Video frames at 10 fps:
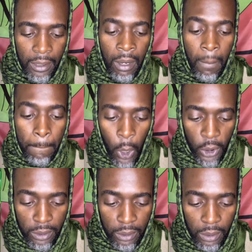
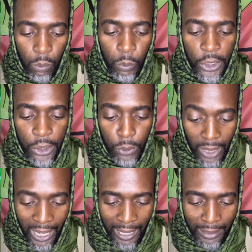but we should
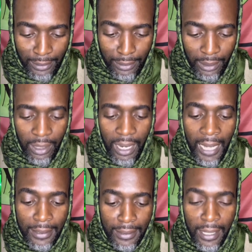ask and
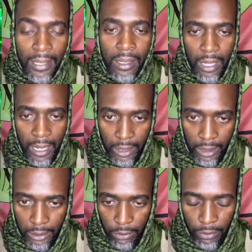send an
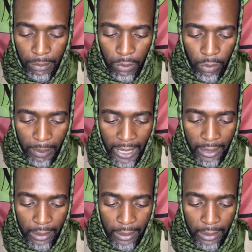interim reply.